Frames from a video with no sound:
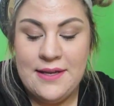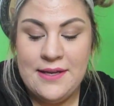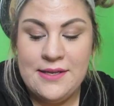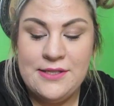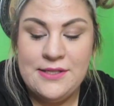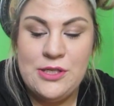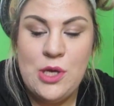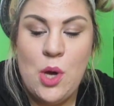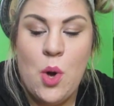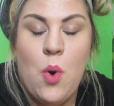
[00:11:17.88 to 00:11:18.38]

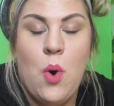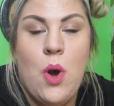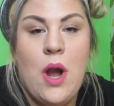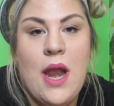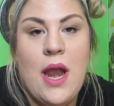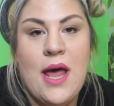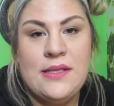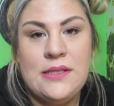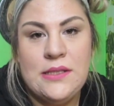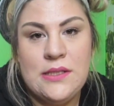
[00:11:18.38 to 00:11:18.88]
So
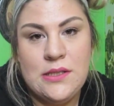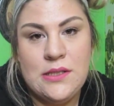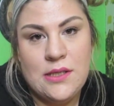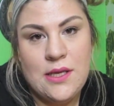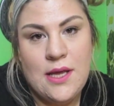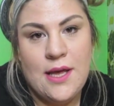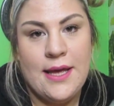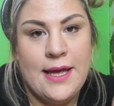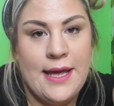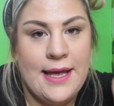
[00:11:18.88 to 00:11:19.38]
let's
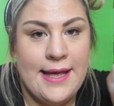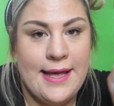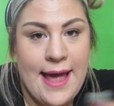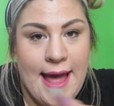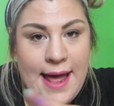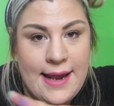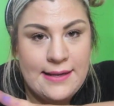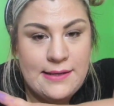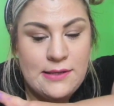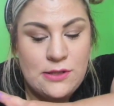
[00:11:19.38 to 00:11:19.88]

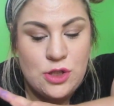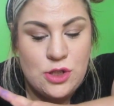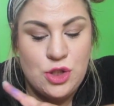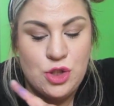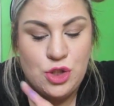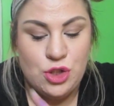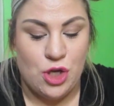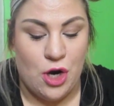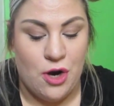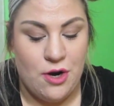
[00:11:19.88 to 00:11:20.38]
get
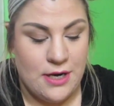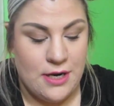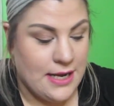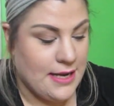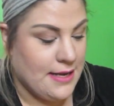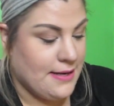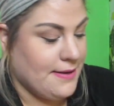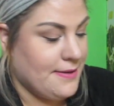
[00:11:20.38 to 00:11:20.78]
started.